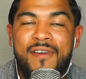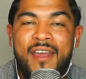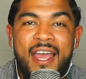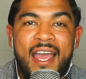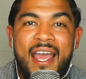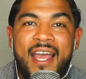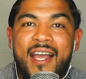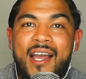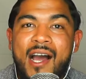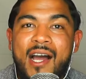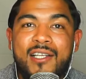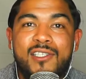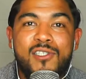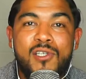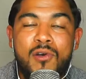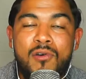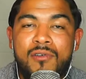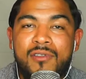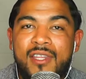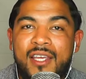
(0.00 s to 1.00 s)
and God
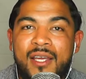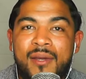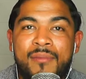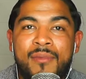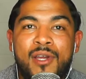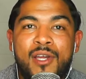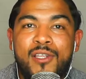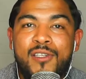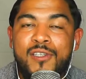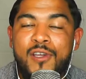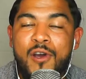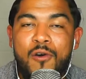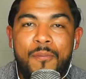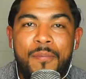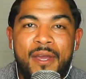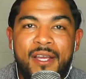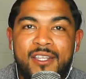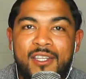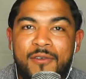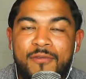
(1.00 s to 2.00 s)
told them, don't
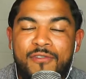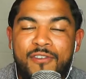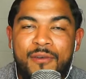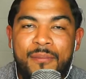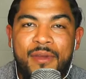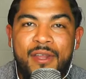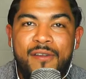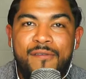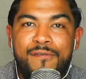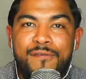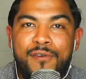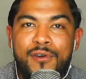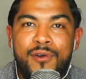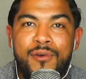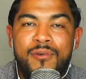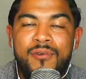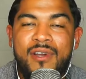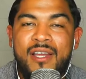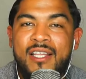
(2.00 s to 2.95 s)
pick the forbidden fruit,